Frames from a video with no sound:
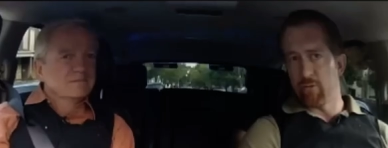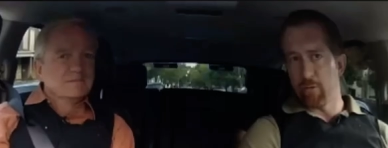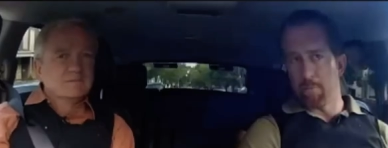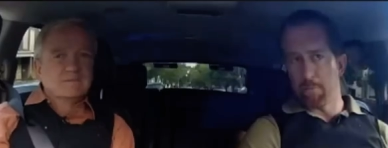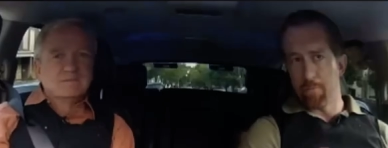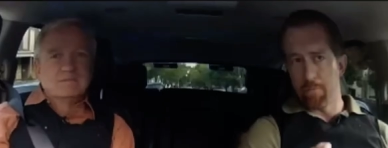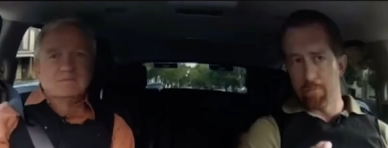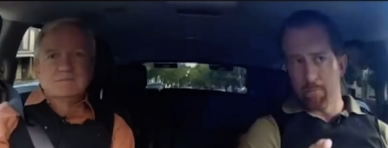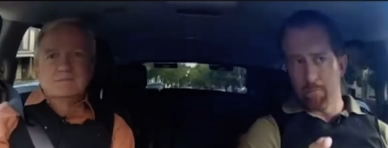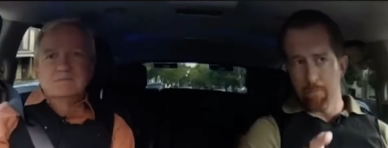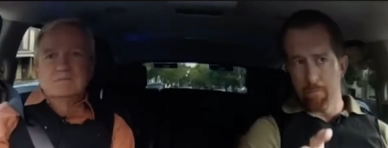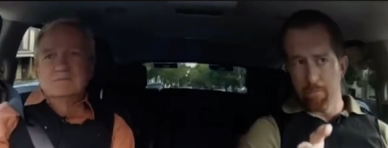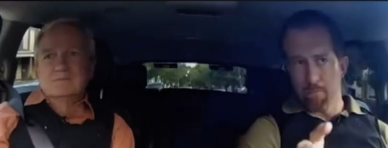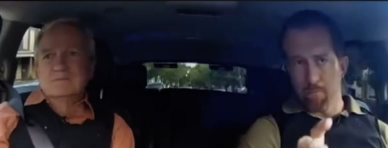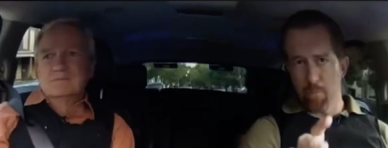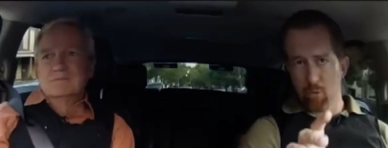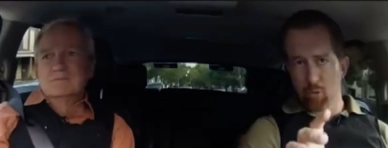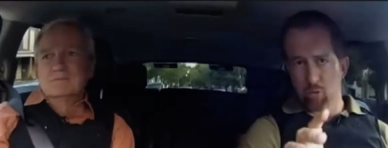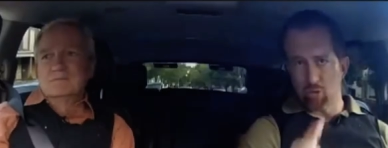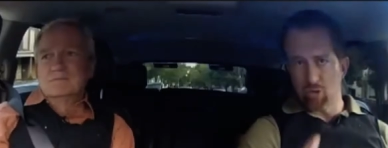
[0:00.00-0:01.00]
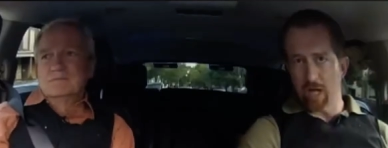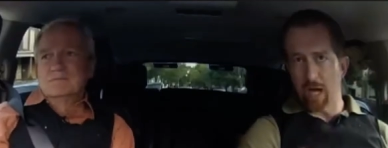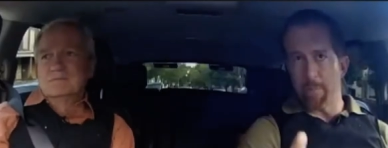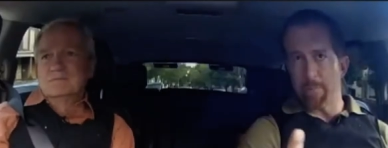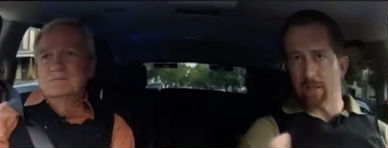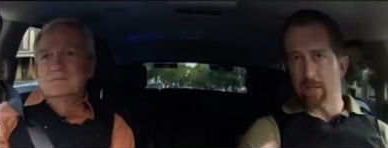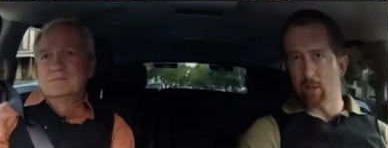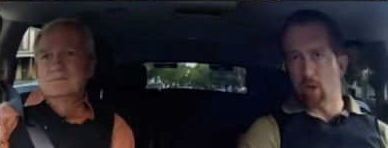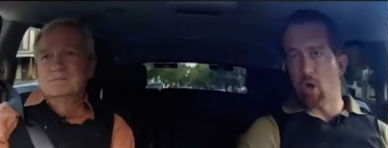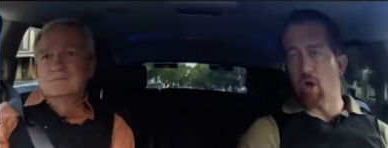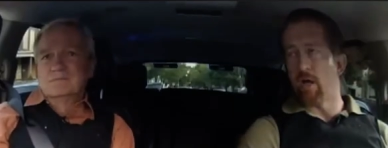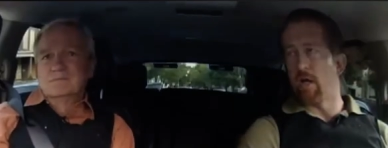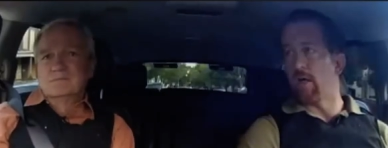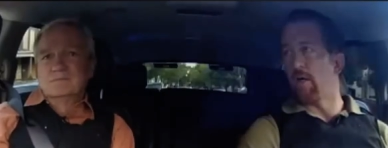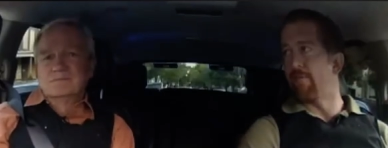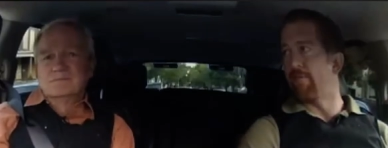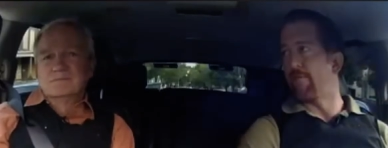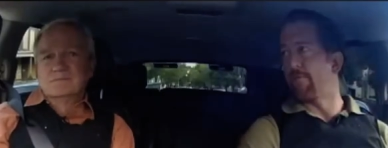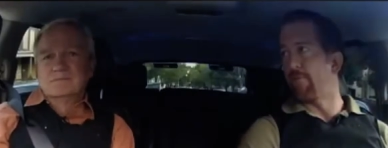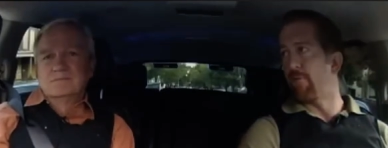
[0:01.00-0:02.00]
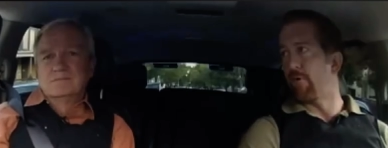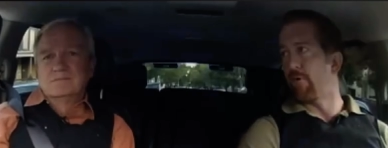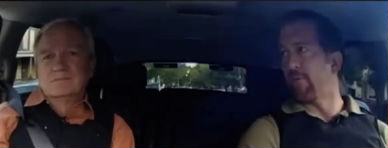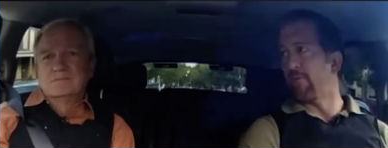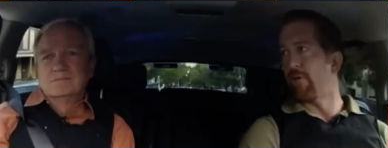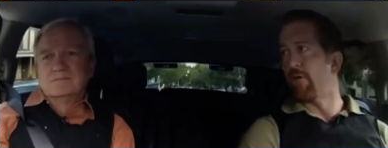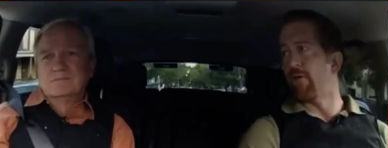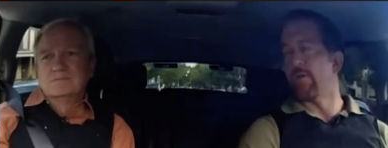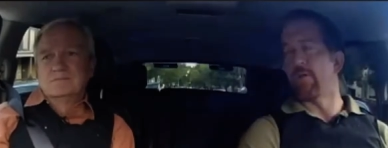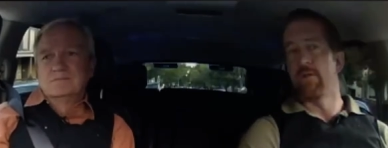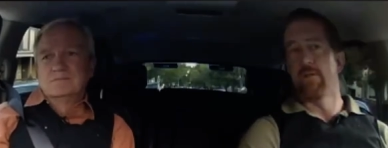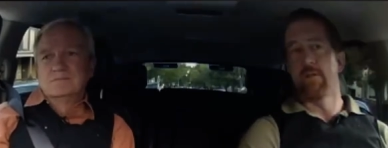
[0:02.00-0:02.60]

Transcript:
Speaker 1: to stop it long enough for the,